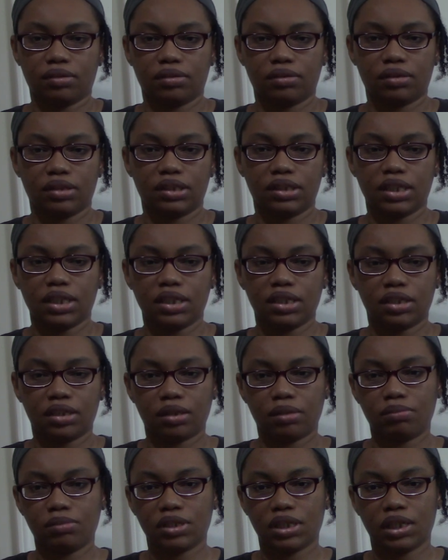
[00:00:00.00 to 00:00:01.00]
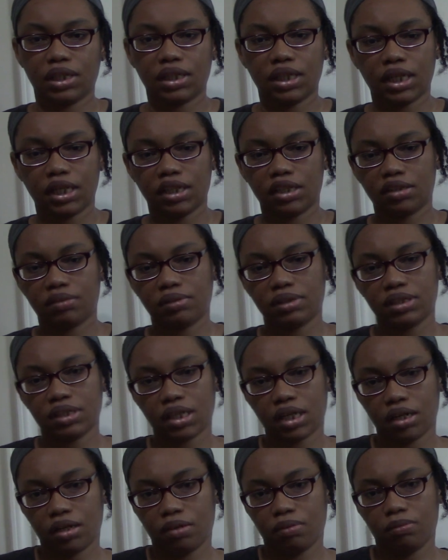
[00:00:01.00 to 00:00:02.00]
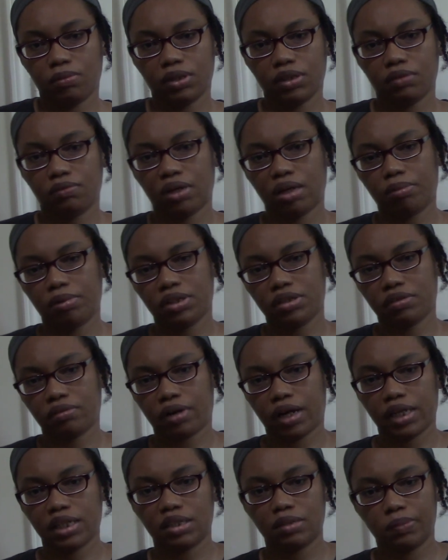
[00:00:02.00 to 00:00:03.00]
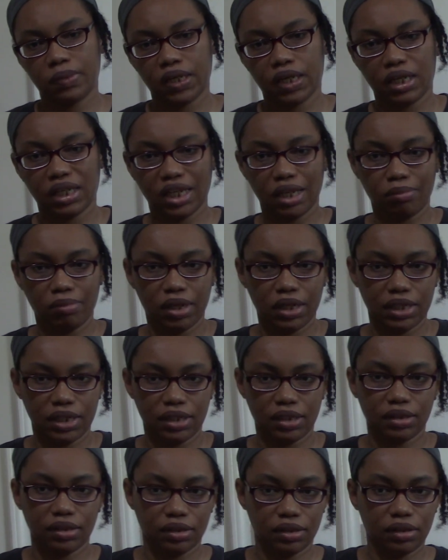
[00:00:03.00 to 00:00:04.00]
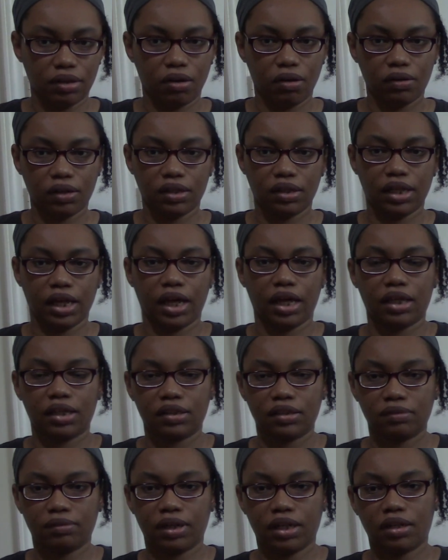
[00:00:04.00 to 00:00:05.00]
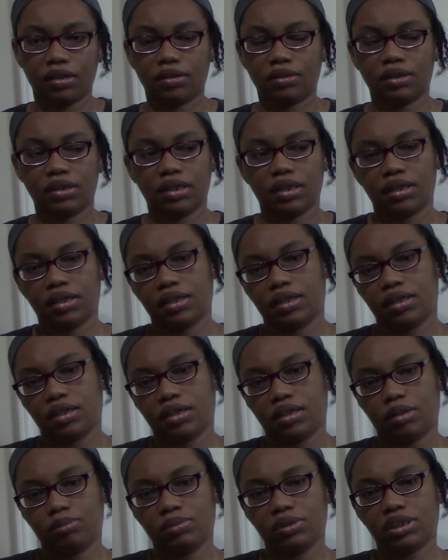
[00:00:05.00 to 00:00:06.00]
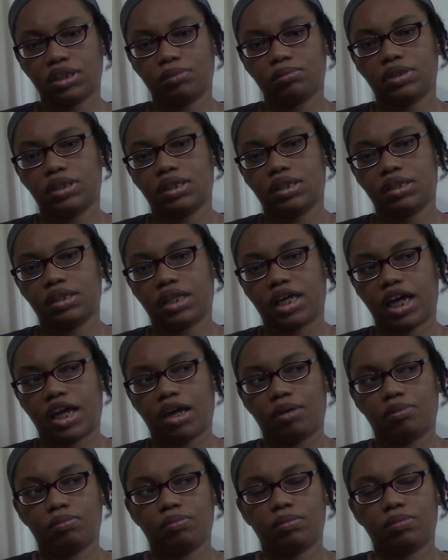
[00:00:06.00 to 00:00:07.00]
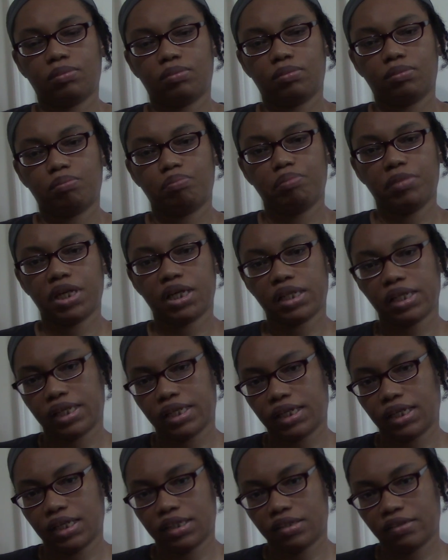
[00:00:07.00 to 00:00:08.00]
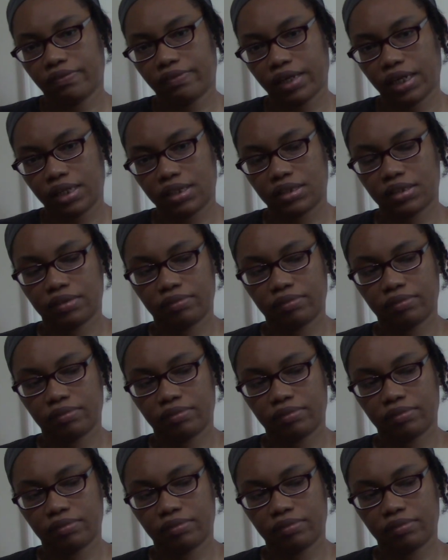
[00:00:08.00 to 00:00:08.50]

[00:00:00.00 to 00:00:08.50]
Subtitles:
systems and things were set up with women's rights being limited and all of that as well. Something that Millie is faced